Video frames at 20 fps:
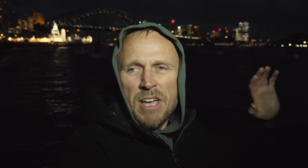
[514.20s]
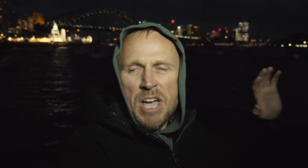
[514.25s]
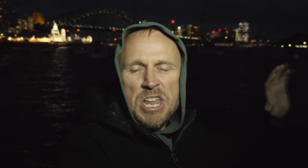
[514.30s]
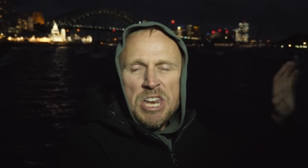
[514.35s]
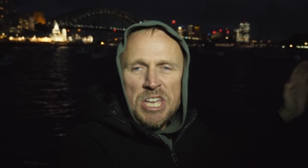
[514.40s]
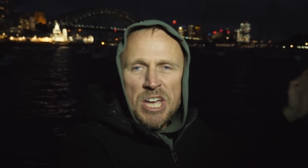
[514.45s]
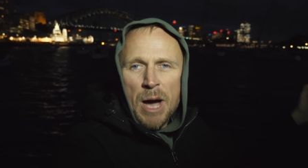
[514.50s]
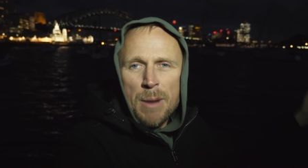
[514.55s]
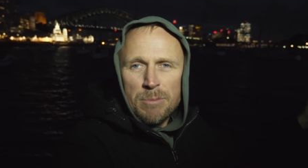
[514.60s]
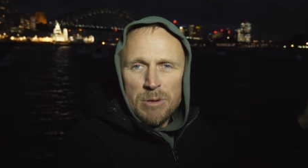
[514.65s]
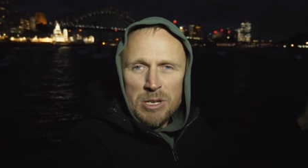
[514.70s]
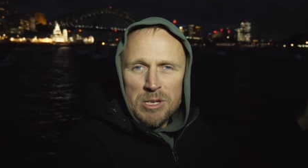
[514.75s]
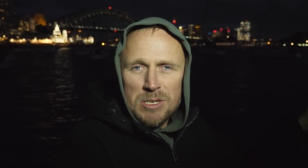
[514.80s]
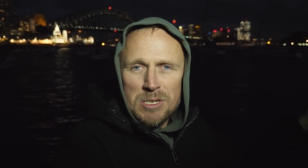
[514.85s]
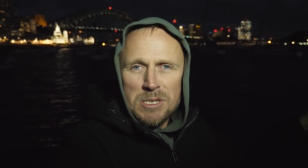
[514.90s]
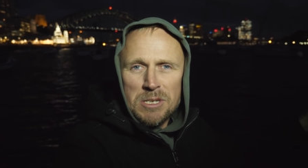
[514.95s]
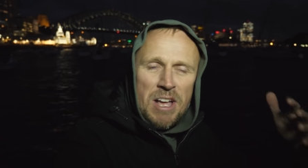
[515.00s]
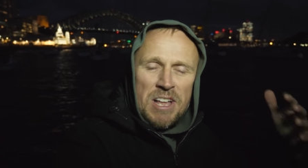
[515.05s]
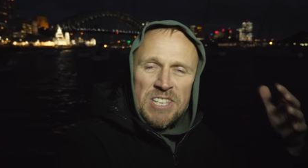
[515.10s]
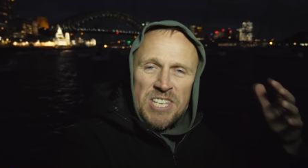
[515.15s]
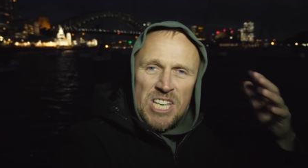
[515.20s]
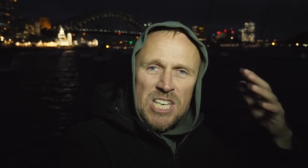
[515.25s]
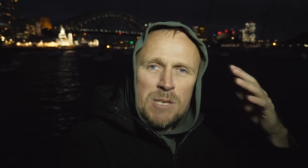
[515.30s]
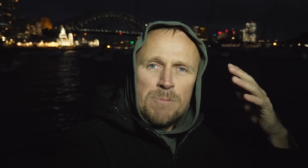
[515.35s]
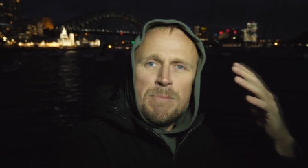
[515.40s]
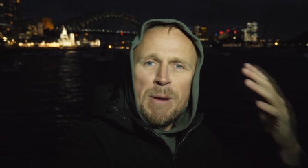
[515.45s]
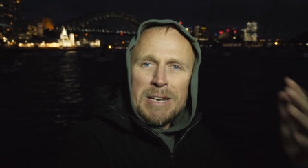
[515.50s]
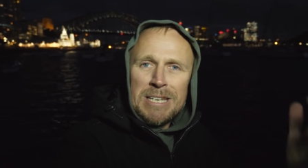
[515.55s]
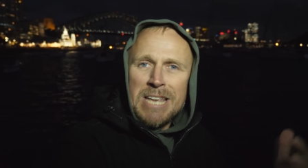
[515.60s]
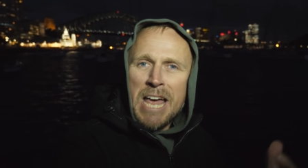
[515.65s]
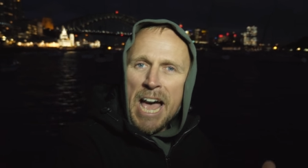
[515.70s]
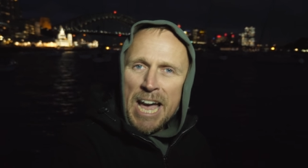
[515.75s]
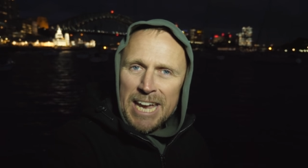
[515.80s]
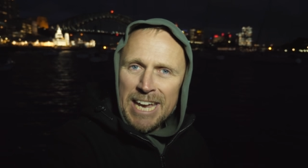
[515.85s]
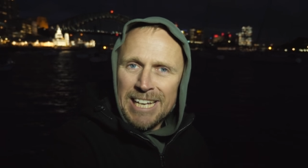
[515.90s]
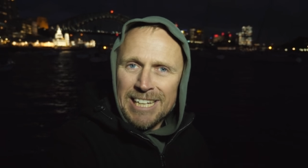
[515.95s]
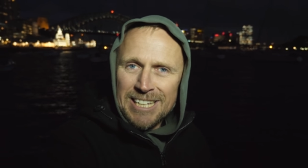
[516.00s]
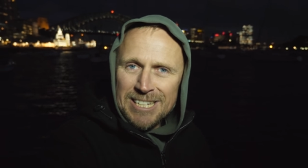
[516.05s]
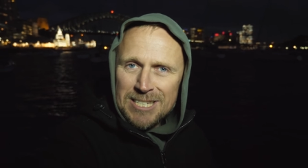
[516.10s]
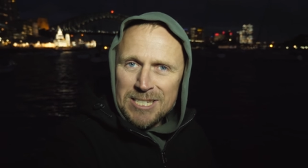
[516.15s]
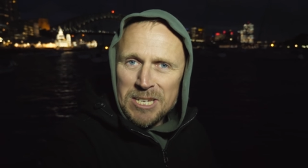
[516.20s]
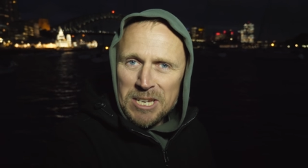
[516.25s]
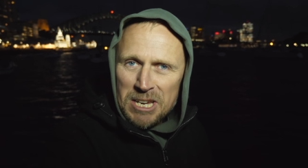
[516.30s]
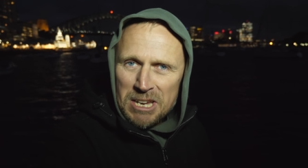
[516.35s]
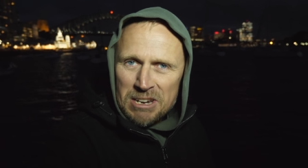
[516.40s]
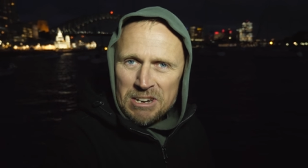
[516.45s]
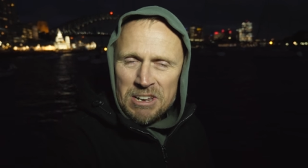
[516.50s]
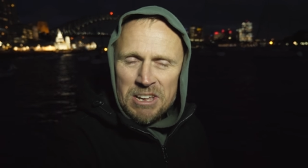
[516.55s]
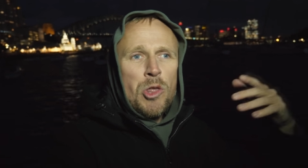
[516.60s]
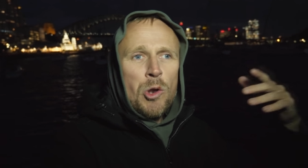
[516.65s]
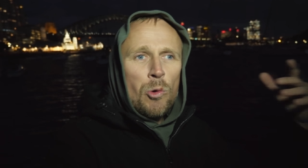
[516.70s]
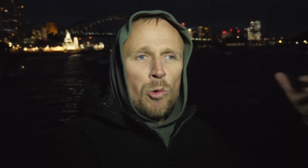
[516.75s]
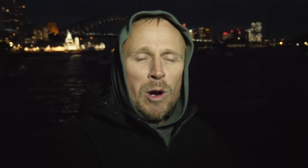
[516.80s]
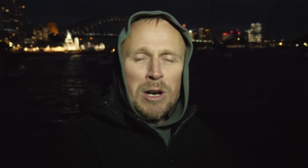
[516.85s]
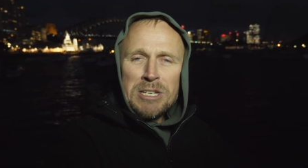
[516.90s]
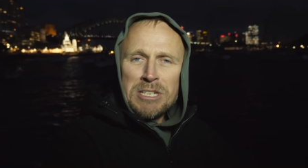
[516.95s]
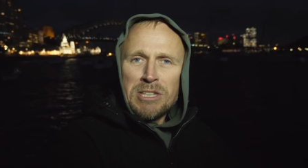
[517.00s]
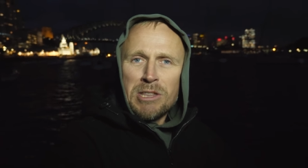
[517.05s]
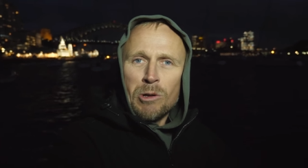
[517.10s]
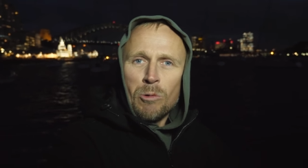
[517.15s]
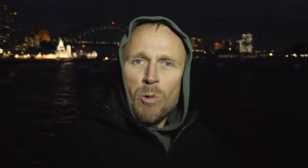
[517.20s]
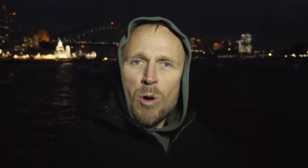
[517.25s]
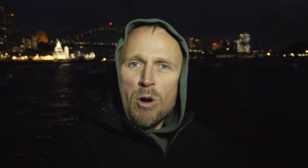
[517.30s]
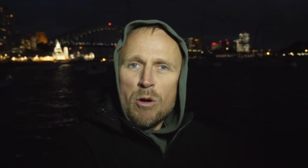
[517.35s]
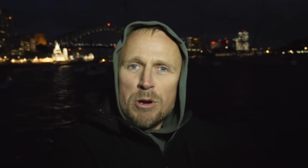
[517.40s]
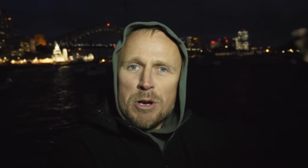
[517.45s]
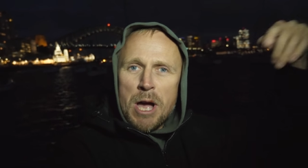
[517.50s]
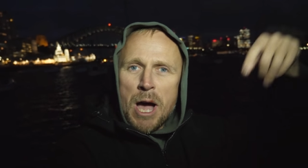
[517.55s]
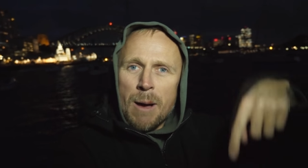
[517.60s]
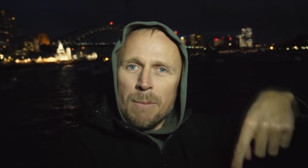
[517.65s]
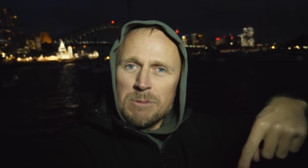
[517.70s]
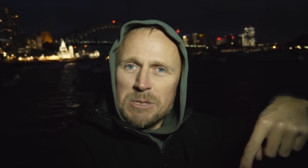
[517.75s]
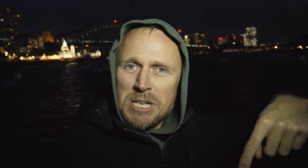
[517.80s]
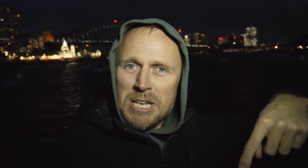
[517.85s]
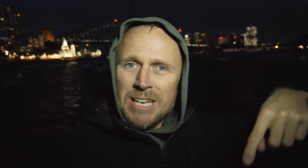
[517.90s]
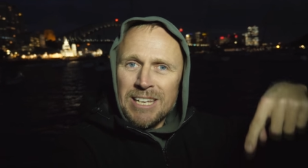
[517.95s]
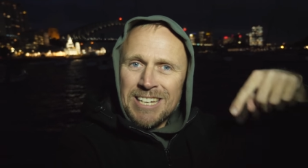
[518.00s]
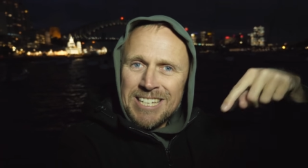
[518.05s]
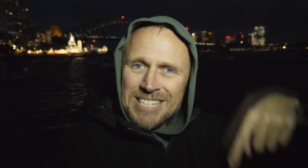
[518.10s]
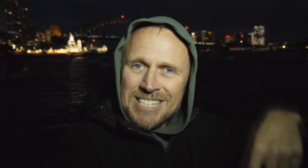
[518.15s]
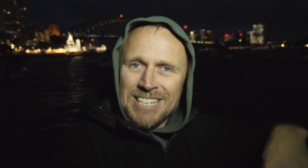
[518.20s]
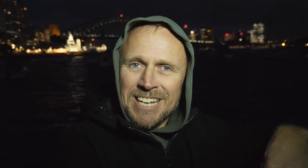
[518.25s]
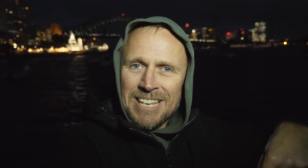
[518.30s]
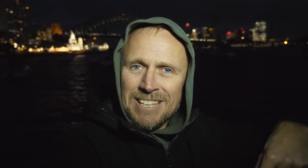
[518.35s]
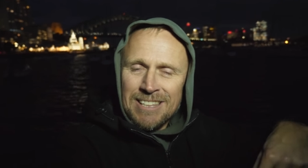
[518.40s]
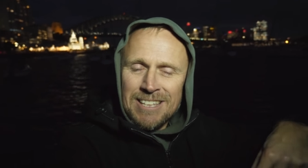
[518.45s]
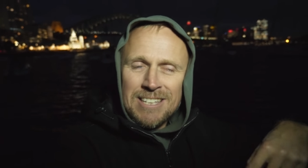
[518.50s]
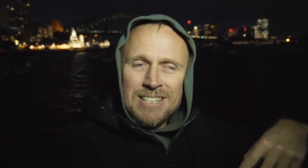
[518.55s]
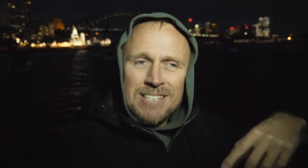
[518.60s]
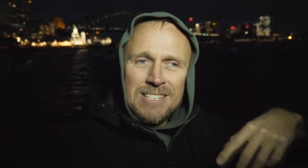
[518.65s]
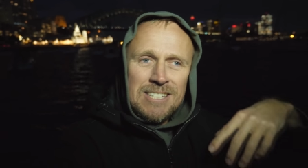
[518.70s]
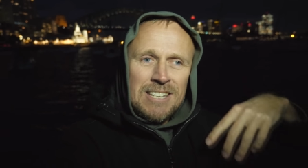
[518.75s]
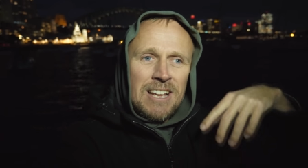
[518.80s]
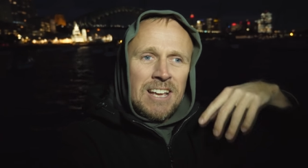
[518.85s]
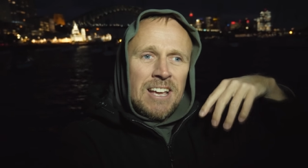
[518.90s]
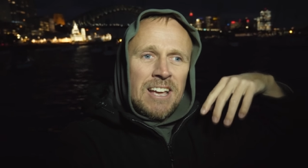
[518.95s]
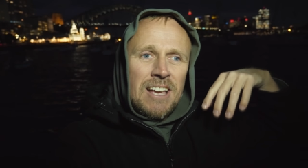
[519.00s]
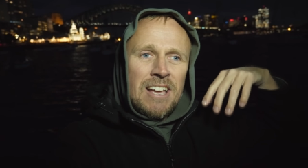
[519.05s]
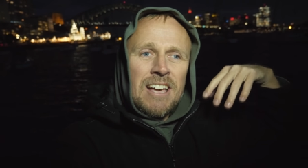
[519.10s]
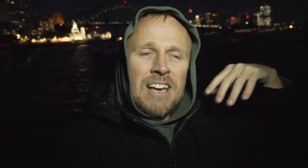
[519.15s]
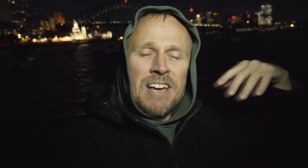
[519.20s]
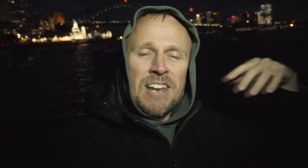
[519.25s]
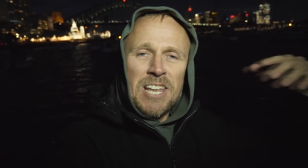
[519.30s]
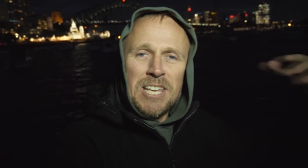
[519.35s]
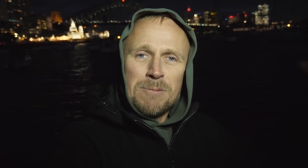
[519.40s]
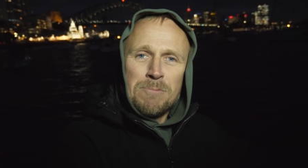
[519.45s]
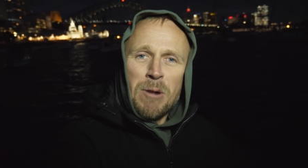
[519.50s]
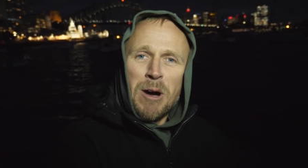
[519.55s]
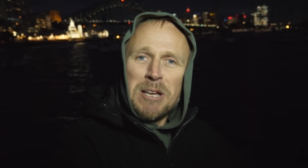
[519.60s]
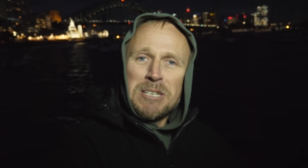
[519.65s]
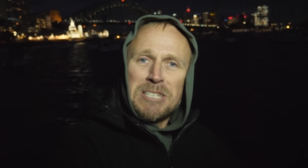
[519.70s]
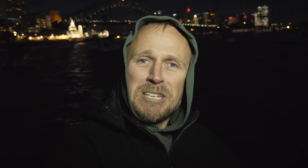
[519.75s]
any umness. It's a spectacular scene. The rest of the world comes here to see this and it's my